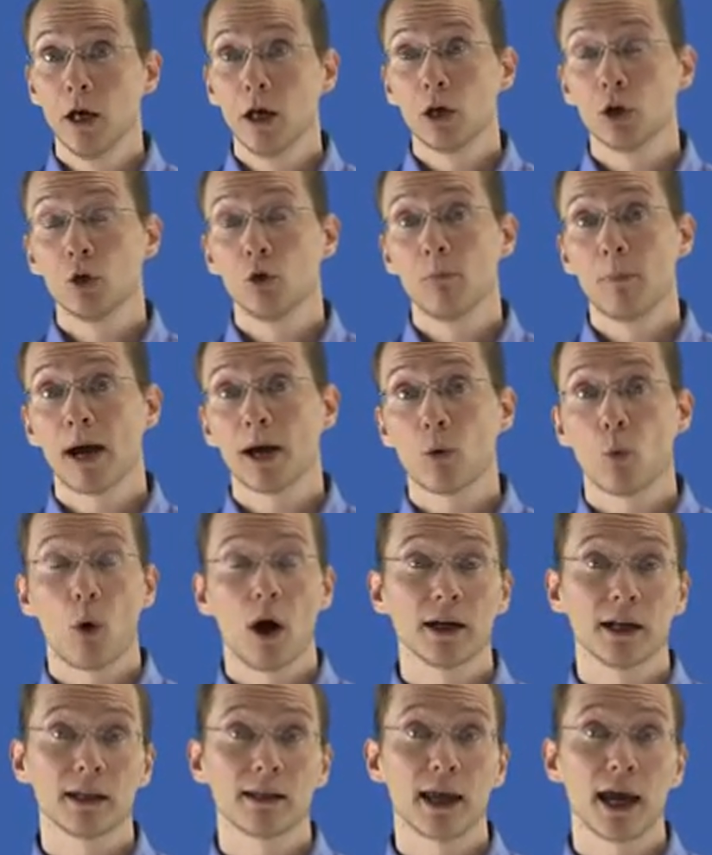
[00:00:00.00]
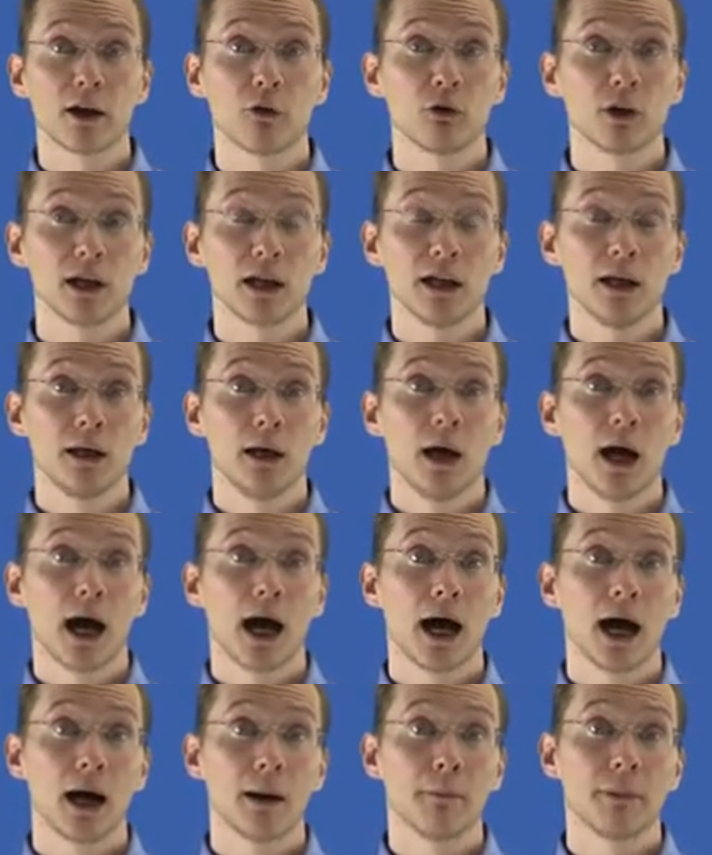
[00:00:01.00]
You might want integrity
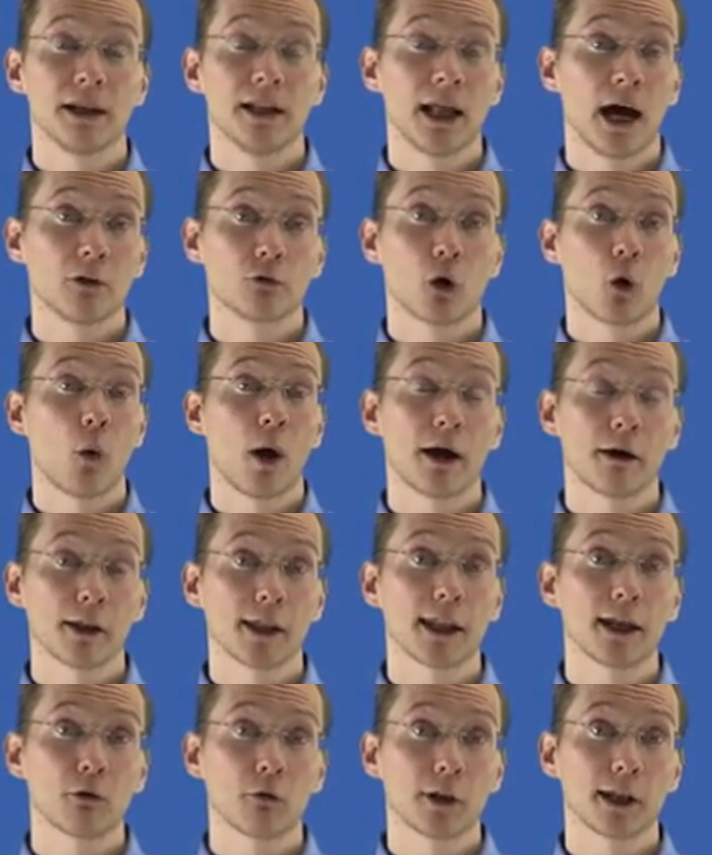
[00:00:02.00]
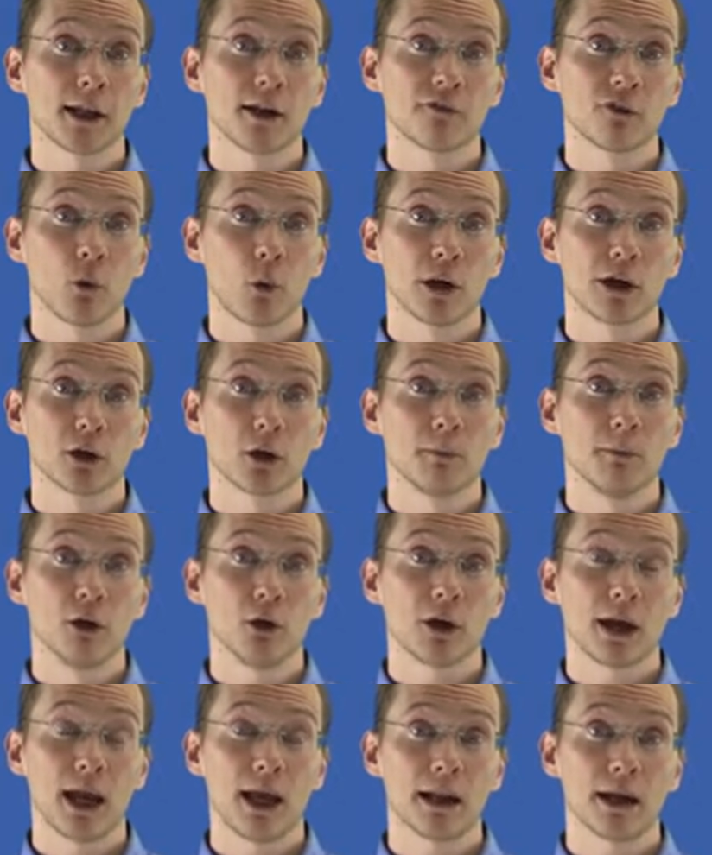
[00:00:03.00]
but not require secrecy for what you're
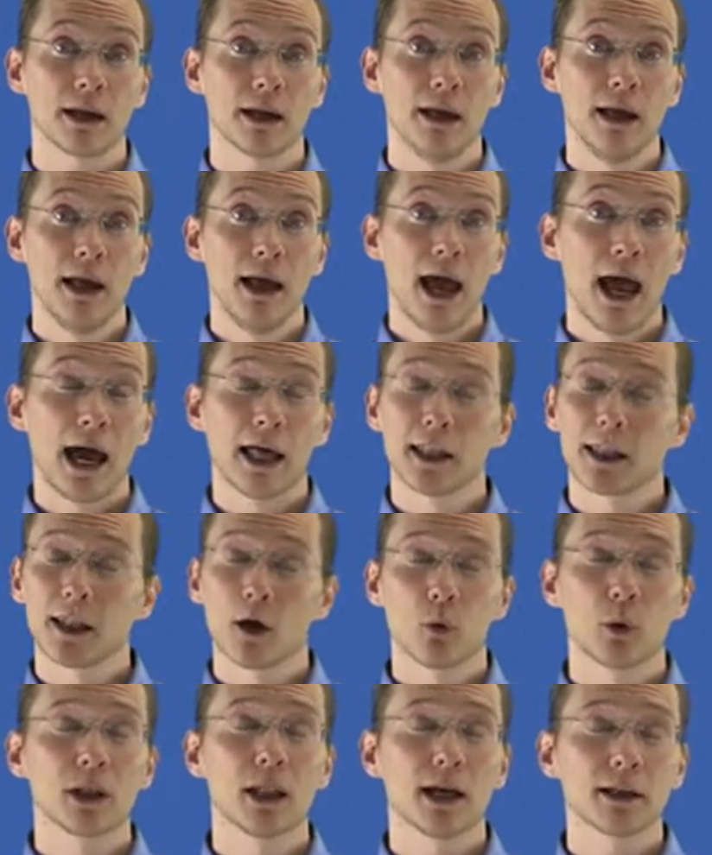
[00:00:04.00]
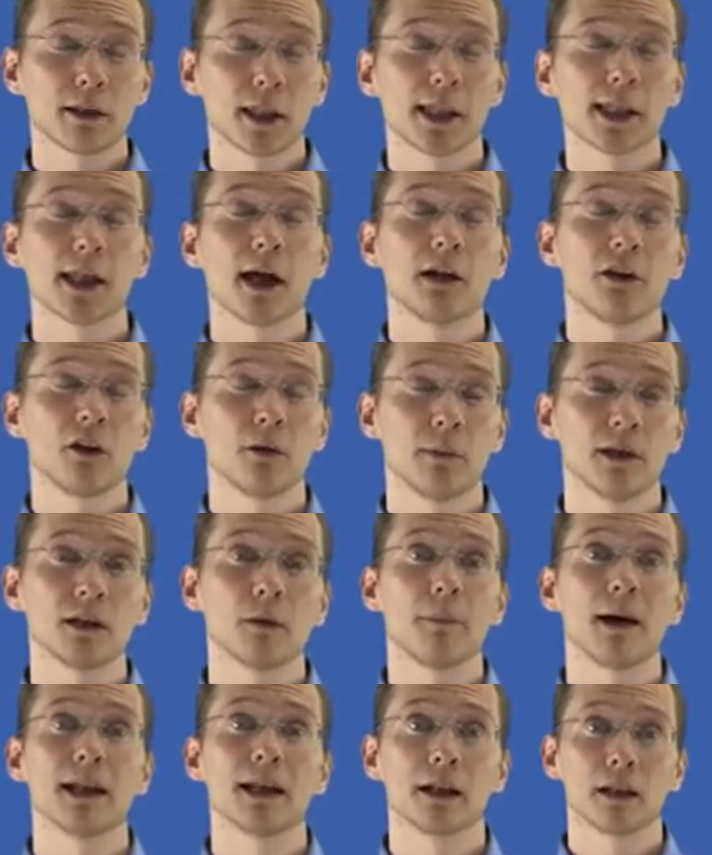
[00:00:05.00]
communicating, and so we'd like to study them
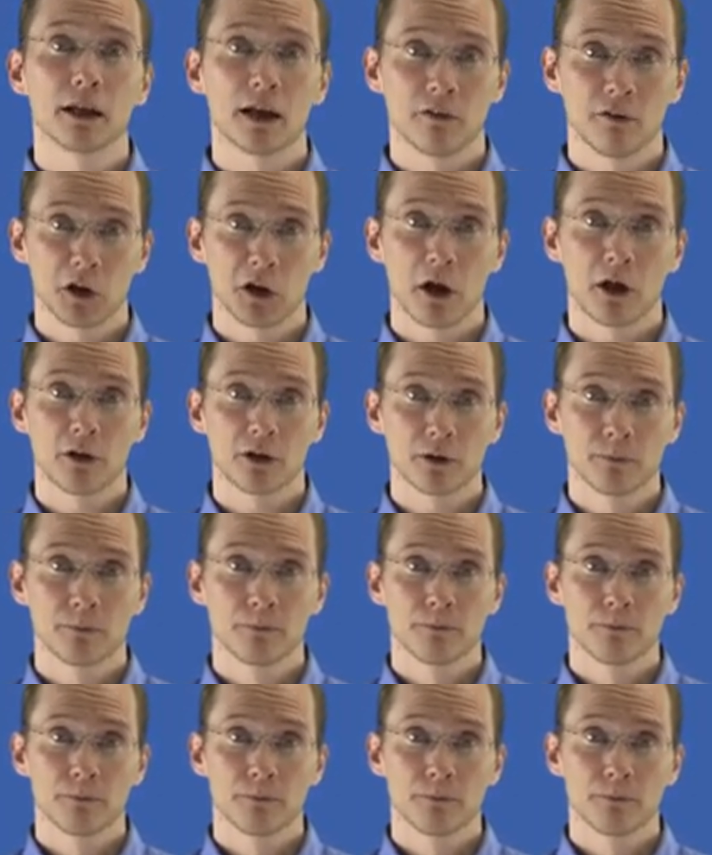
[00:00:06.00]
independently of each other.